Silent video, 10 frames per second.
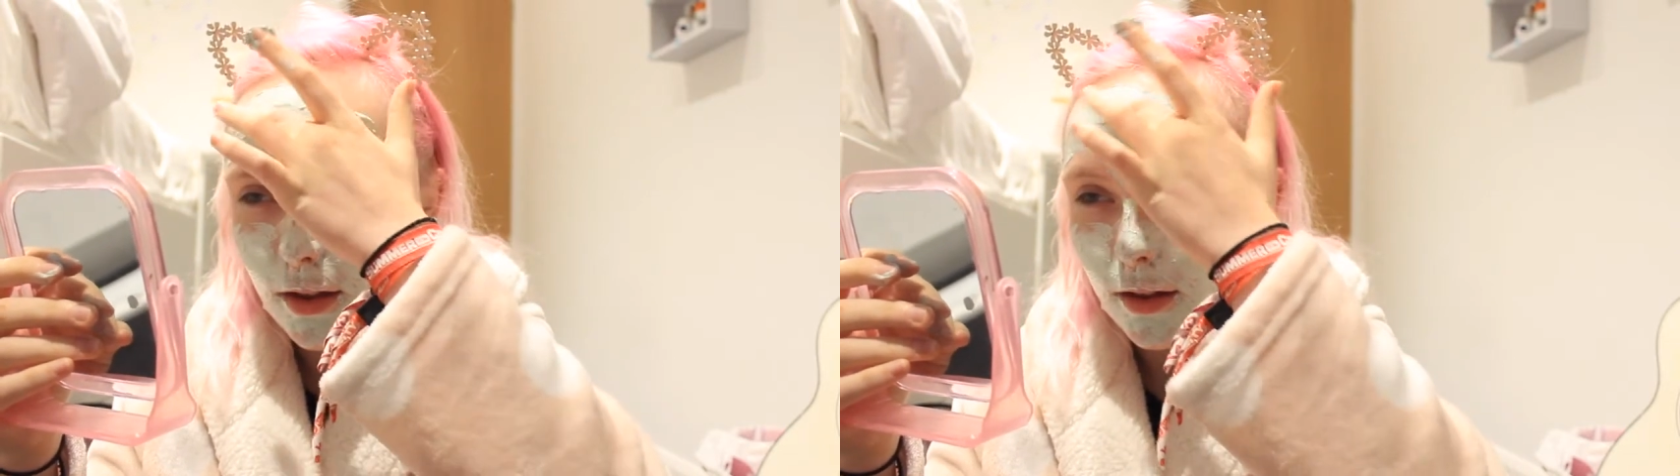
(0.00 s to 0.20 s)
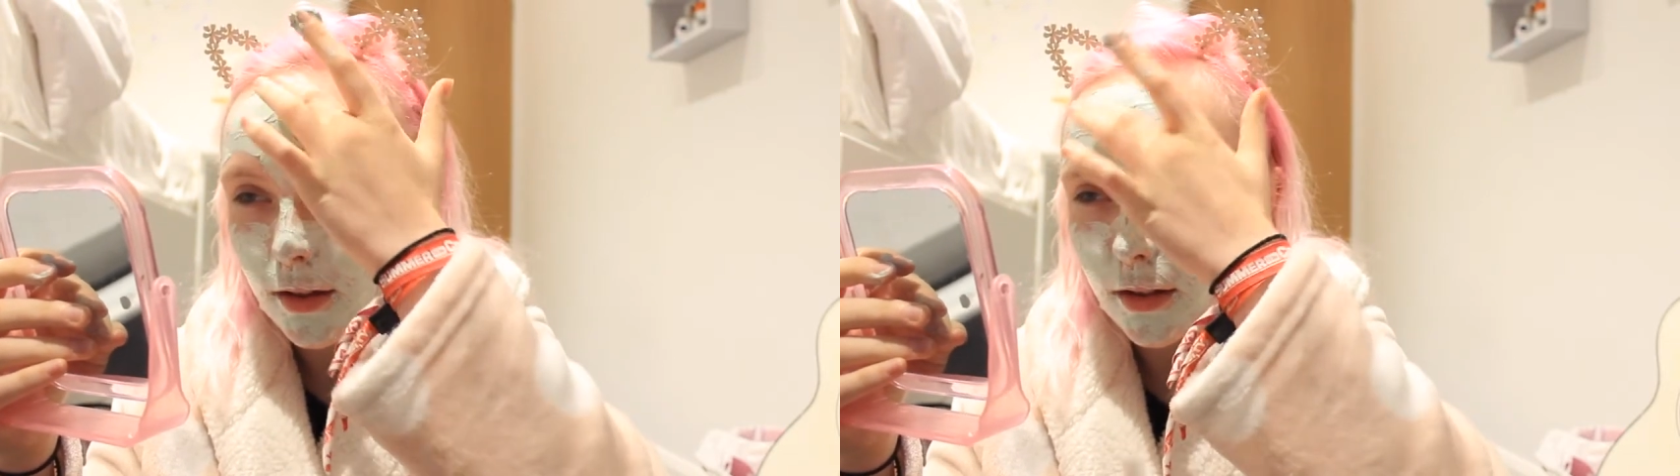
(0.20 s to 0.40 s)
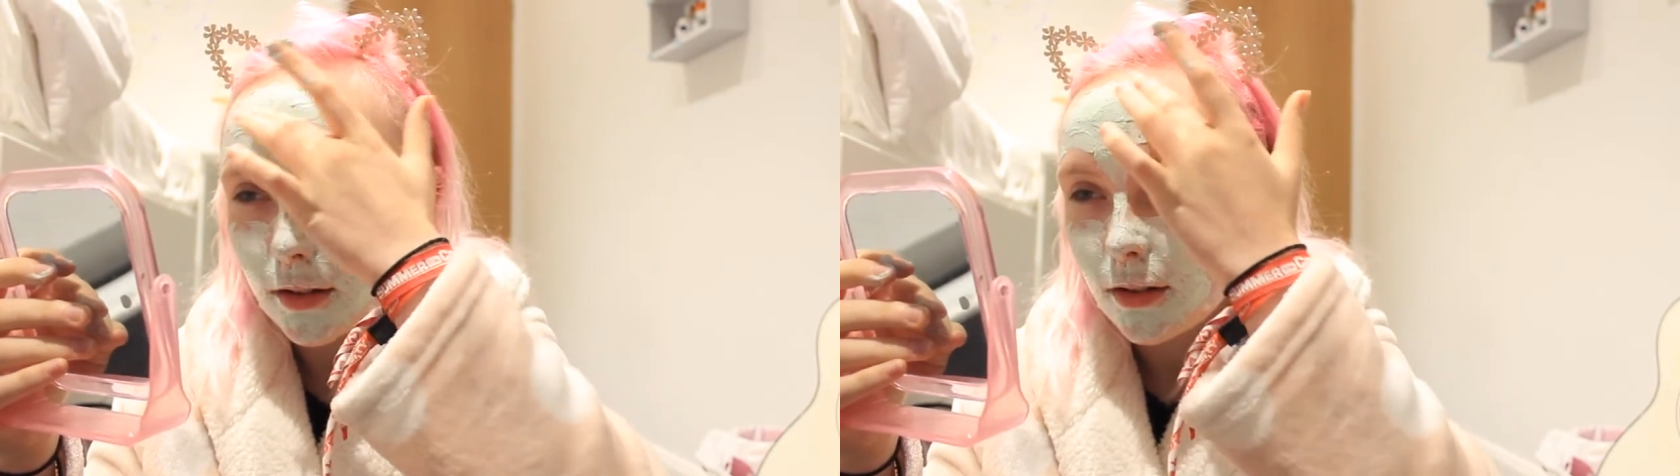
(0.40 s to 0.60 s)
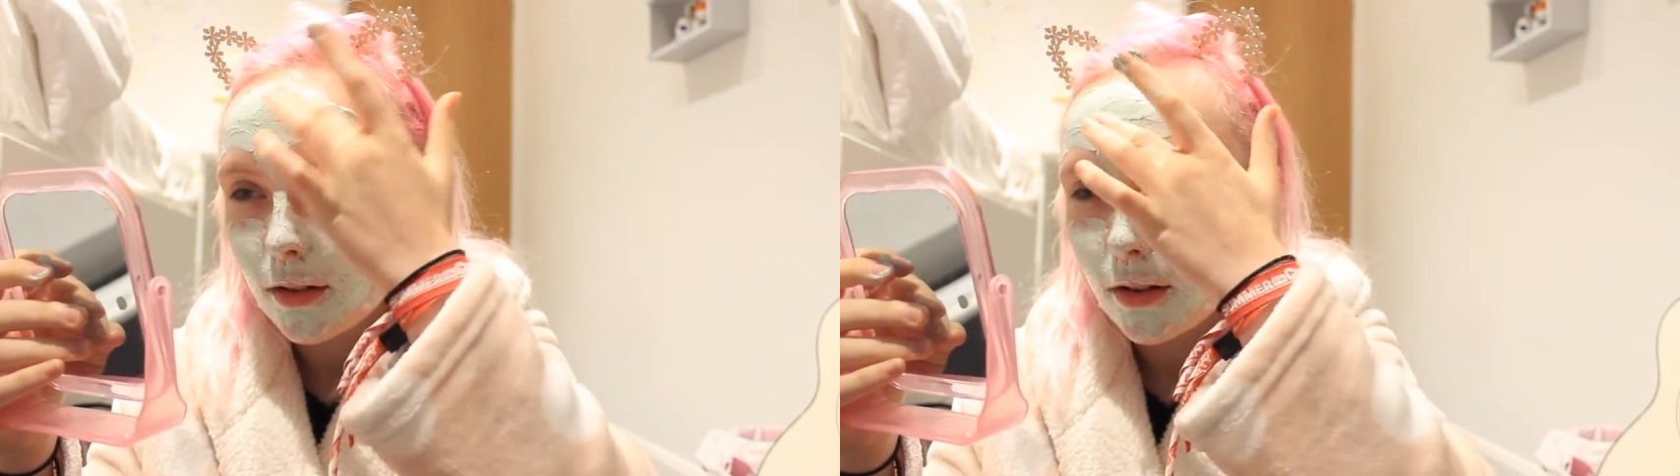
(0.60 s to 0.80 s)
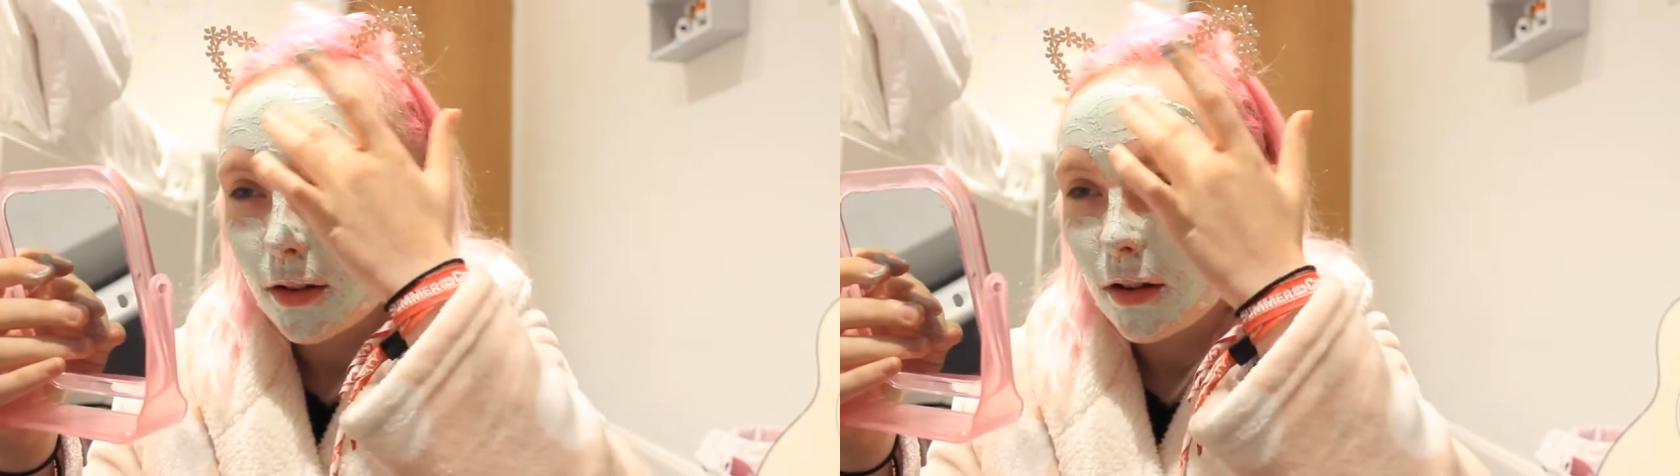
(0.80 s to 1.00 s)
And,
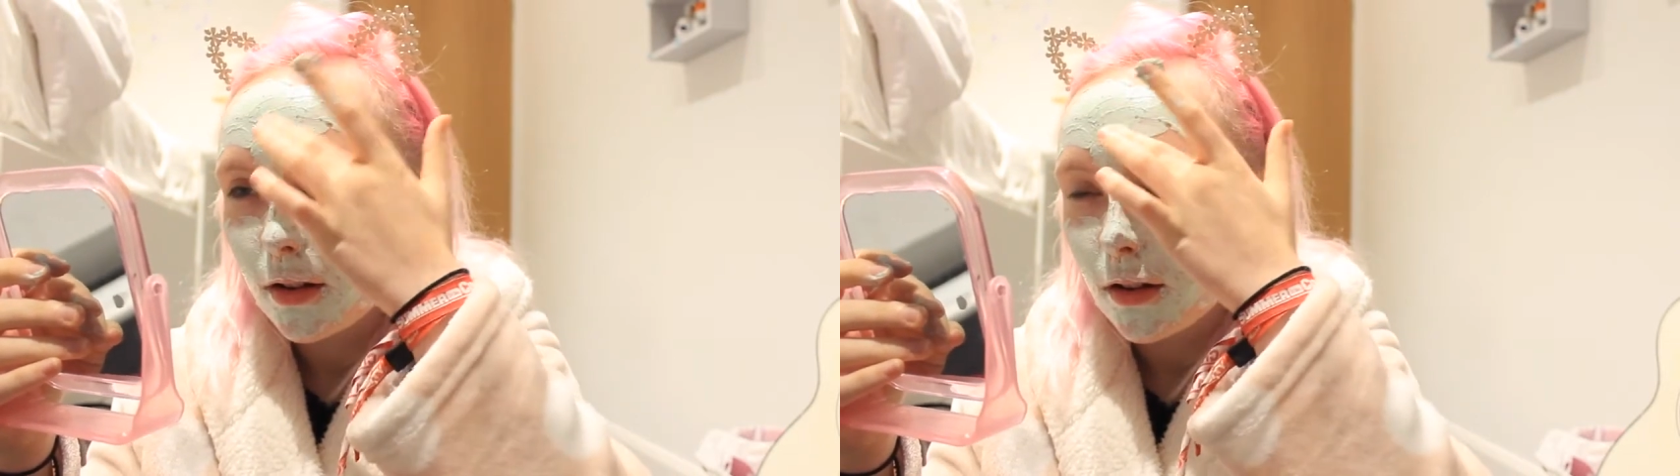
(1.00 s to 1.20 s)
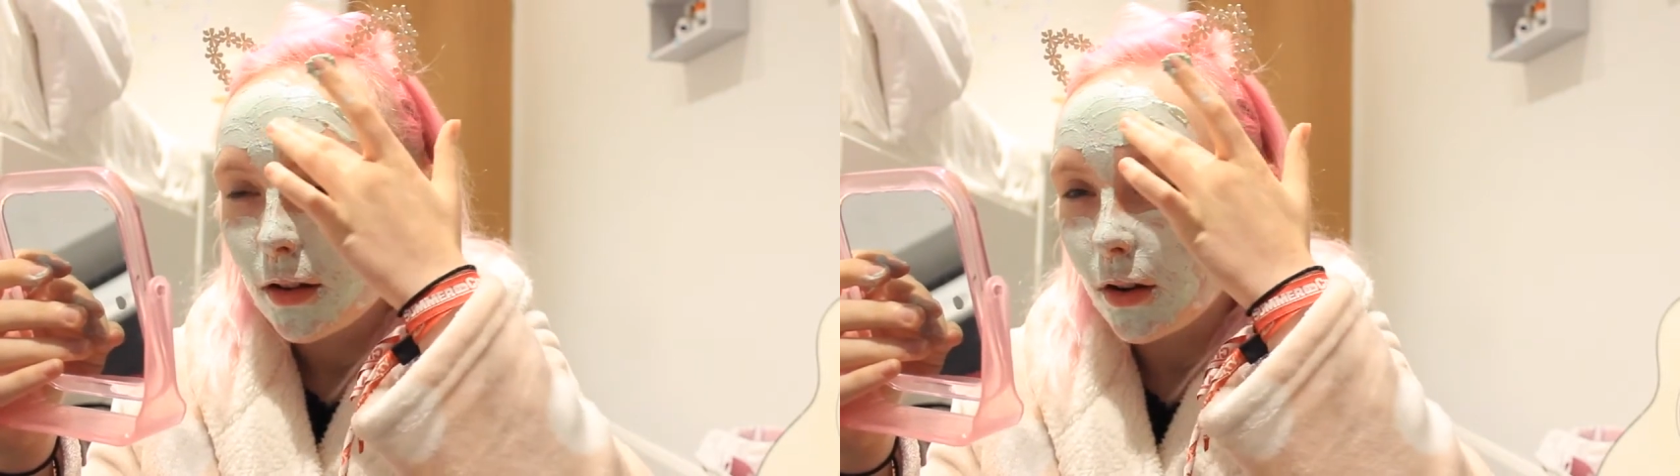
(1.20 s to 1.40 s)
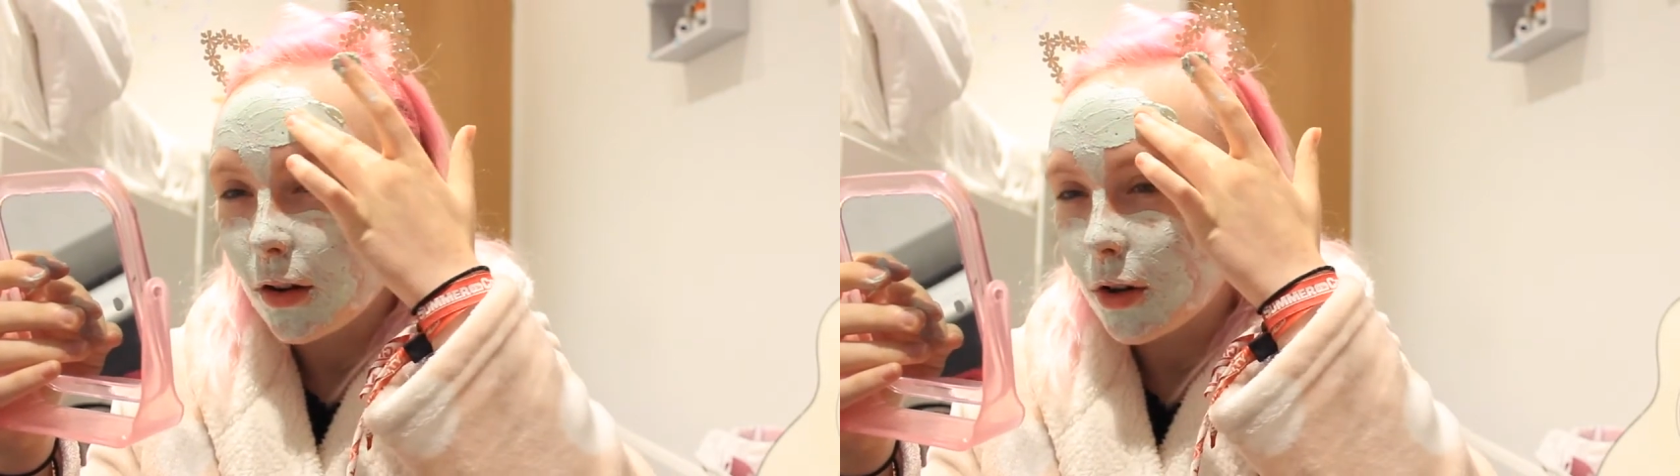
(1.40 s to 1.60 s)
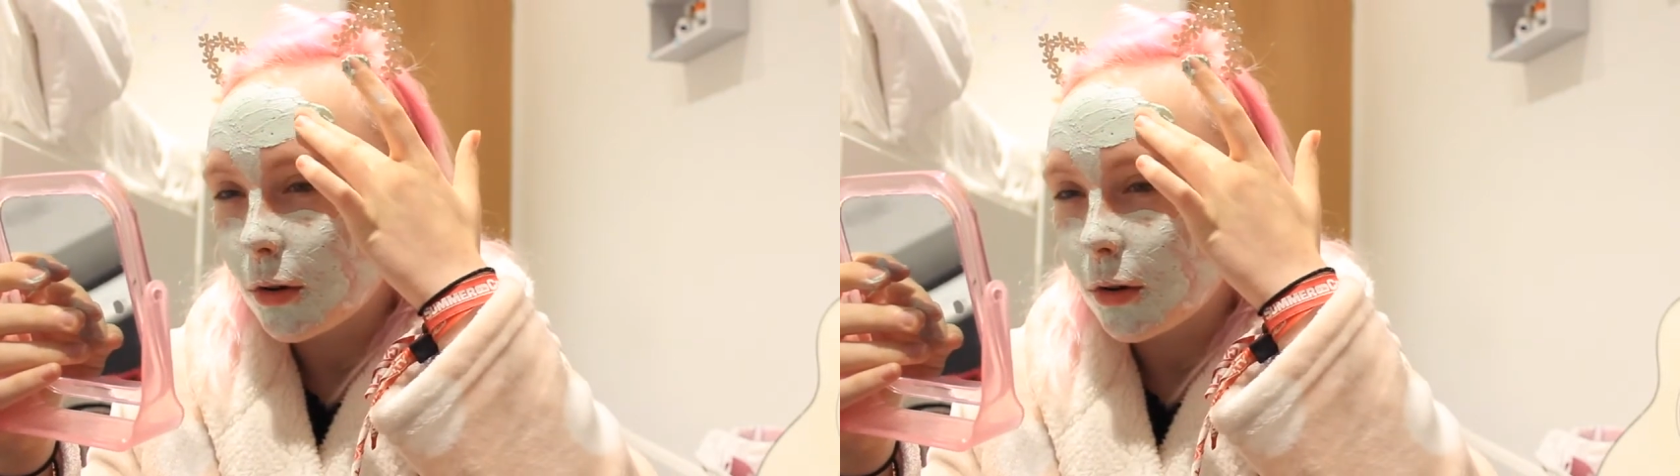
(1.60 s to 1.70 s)
oh no,